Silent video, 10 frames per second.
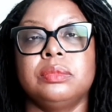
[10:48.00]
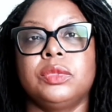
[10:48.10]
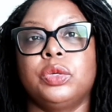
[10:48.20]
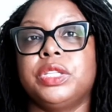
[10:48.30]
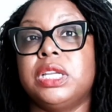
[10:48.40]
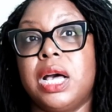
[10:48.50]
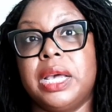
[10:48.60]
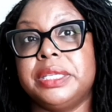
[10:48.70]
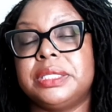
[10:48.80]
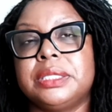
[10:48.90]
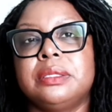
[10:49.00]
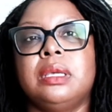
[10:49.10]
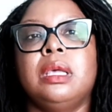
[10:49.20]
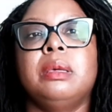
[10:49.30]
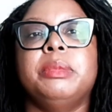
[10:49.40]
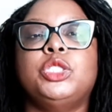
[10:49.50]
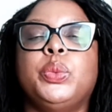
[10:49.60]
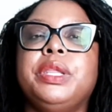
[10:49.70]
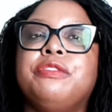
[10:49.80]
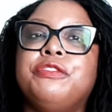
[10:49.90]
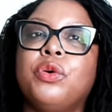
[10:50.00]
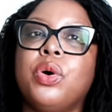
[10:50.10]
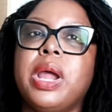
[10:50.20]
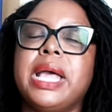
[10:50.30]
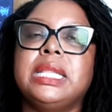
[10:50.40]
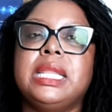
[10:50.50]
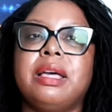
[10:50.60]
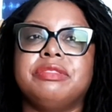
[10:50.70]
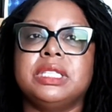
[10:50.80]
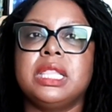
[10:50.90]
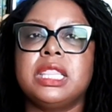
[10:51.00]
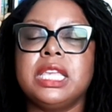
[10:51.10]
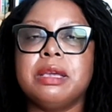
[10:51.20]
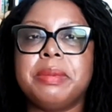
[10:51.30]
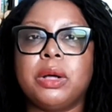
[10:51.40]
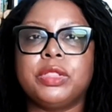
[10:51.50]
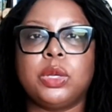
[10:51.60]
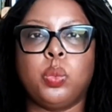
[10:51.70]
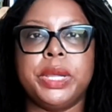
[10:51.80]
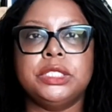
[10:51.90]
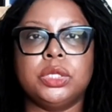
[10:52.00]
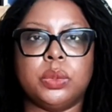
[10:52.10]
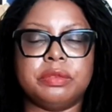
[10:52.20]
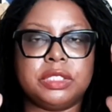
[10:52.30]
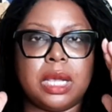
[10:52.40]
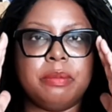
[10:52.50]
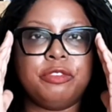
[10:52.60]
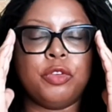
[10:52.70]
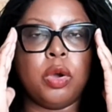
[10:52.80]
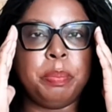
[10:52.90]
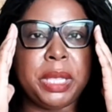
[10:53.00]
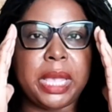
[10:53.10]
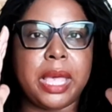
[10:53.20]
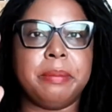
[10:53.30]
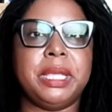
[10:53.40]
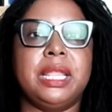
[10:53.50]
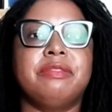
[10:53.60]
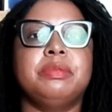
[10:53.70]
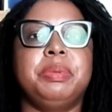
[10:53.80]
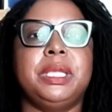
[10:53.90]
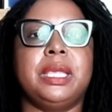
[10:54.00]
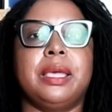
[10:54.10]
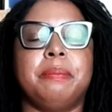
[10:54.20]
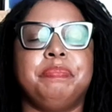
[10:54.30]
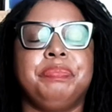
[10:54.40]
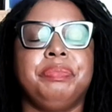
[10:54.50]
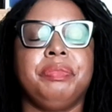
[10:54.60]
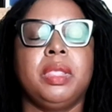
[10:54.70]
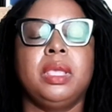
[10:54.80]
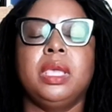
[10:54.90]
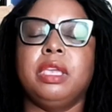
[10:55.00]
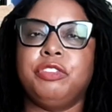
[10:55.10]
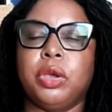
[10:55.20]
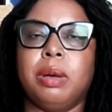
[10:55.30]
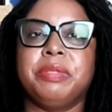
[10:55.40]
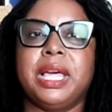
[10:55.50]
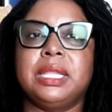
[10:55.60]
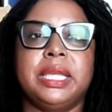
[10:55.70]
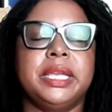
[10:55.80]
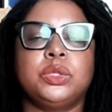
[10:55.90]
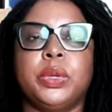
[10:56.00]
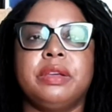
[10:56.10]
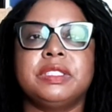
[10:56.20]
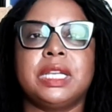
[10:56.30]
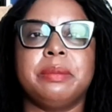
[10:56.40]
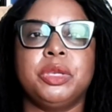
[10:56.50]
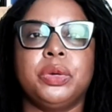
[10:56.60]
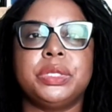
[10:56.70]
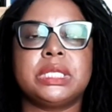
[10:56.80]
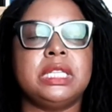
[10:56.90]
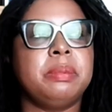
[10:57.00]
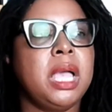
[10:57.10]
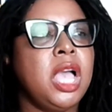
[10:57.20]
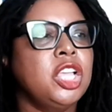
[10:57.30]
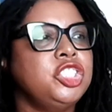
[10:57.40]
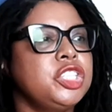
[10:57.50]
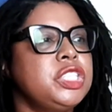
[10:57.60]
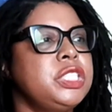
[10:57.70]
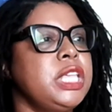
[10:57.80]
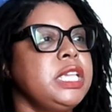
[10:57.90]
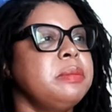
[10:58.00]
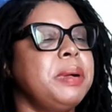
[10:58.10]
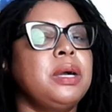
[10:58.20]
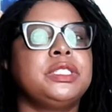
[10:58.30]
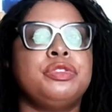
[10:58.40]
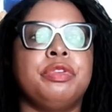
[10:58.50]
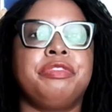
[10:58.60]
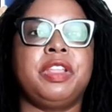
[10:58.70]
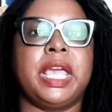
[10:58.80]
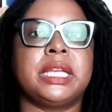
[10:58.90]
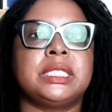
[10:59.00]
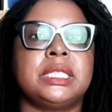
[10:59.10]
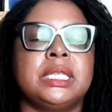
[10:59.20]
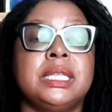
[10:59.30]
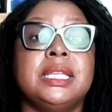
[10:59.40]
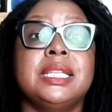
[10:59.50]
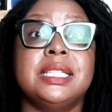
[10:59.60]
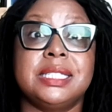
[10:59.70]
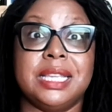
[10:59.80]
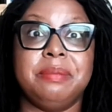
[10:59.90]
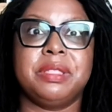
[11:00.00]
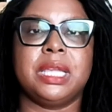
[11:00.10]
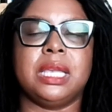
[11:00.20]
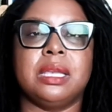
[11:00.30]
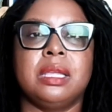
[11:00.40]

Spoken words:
the night, between 4 and 11, think about that window of time, 4 p.m., 11 p.m. If you're up that late, whenever time you go to sleep, just think about and reflect. Same thing.